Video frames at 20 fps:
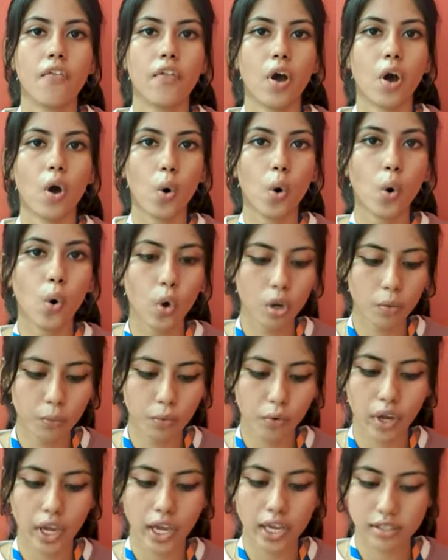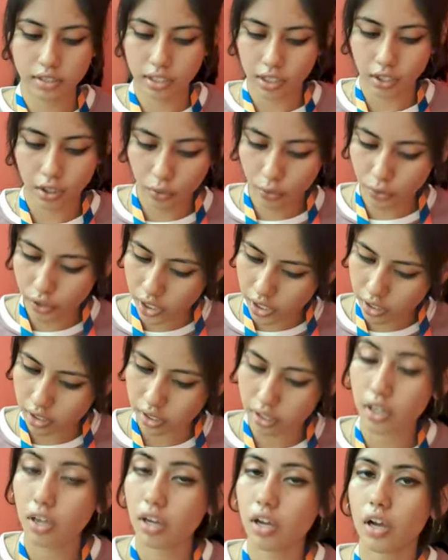The whole book has included in
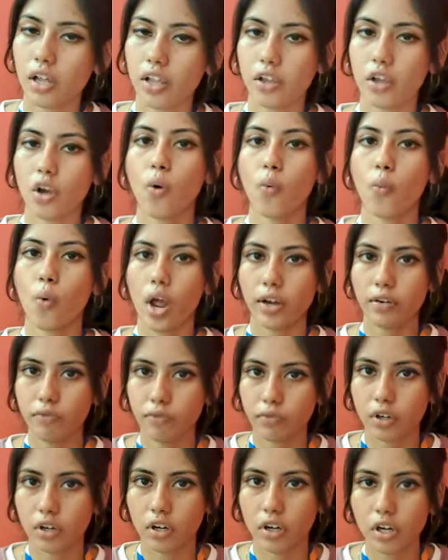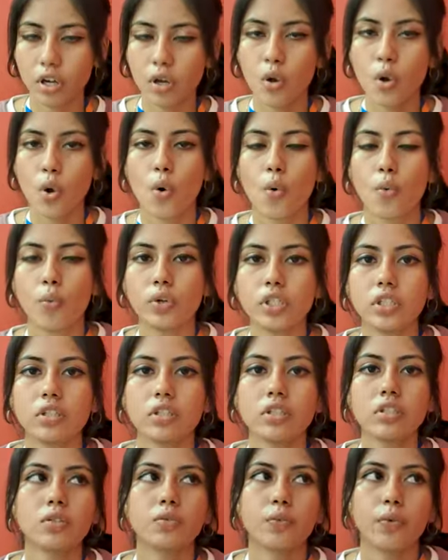the your one word, which
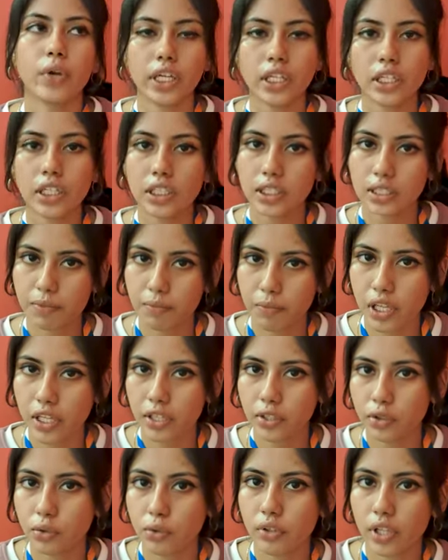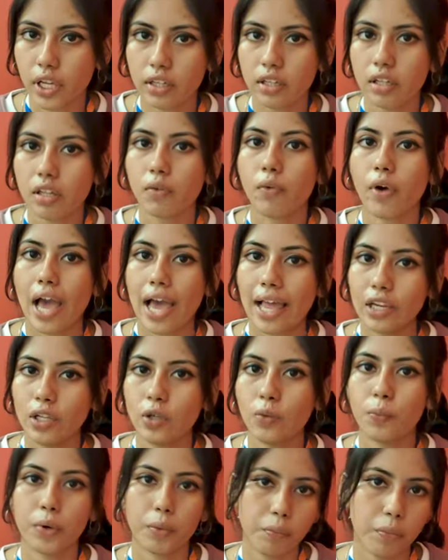is very similar to that the
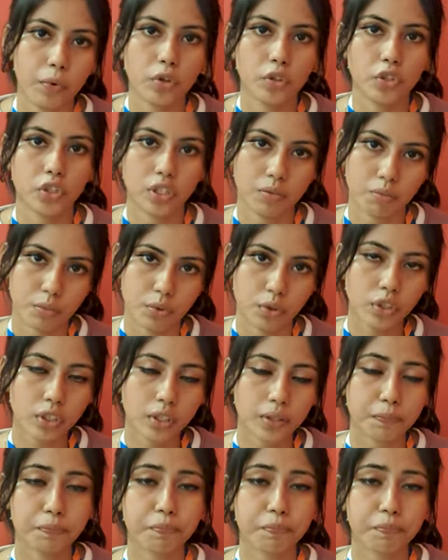value proportion book.